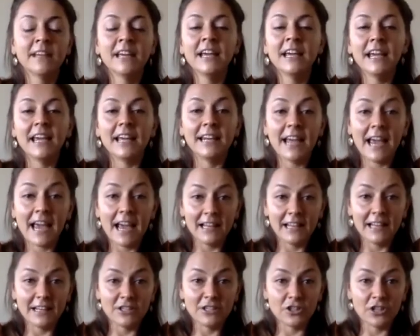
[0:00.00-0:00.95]

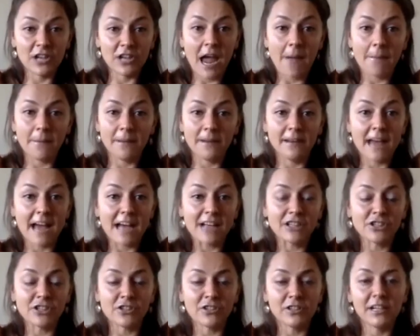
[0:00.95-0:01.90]
Inhaling should happen
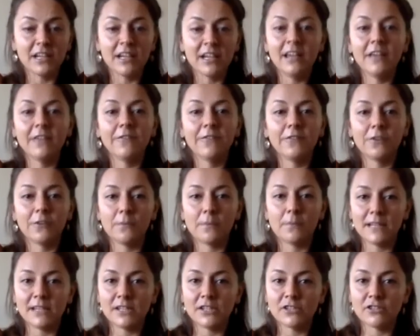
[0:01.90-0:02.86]
naturally. If you're
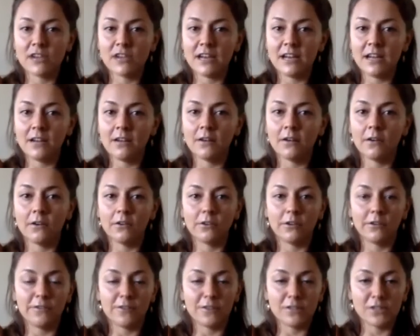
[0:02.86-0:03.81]
menstruating on
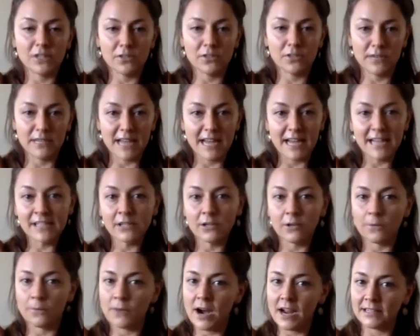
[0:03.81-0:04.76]
your first 3 days
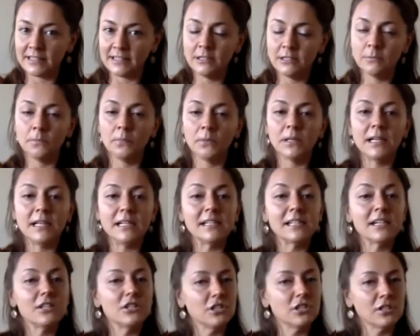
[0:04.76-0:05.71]
or pregnant,
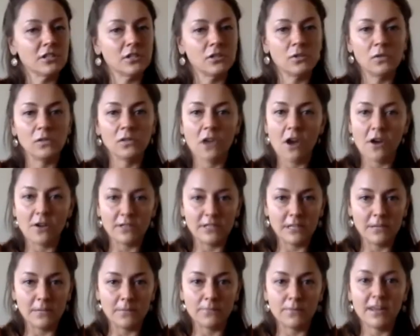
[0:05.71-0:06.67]
please just do long,
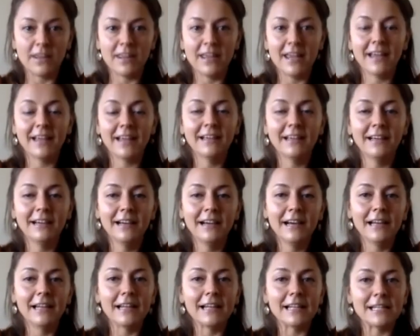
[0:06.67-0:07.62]
deep breathing.
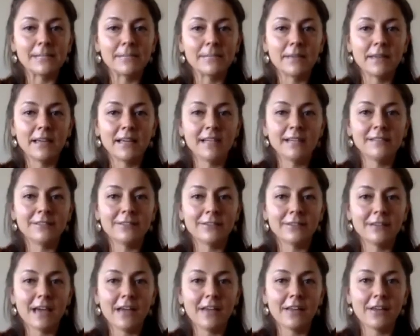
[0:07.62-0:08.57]
Let's begin
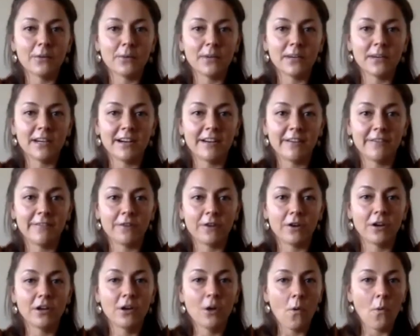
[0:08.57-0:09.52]
together. We're here
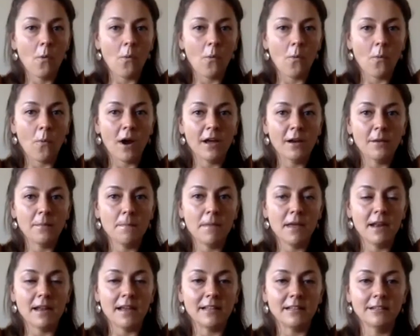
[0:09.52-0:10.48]
for 1
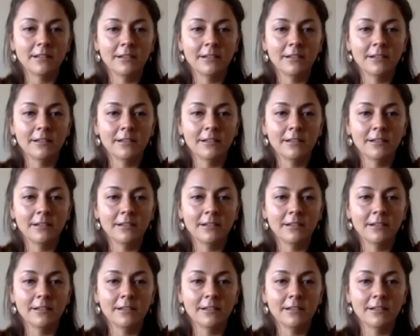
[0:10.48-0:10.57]
minute.